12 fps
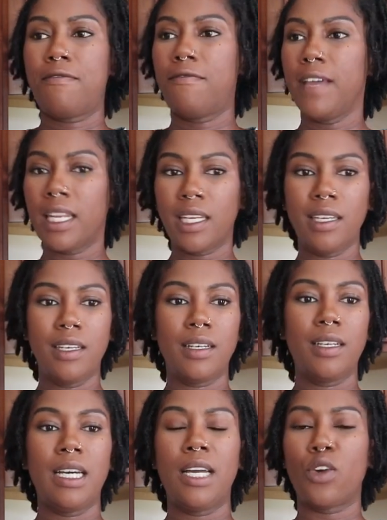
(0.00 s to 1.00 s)
feeling
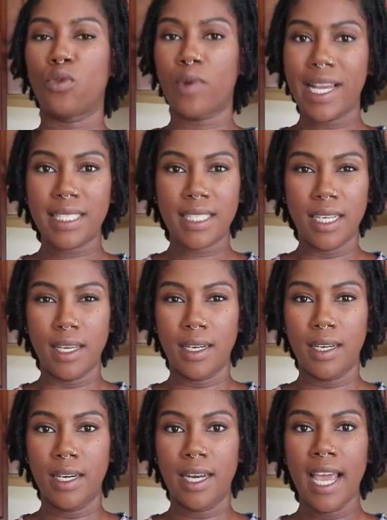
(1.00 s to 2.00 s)
good, resting
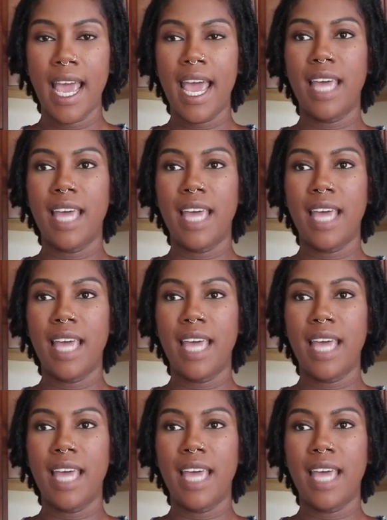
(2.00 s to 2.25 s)
good,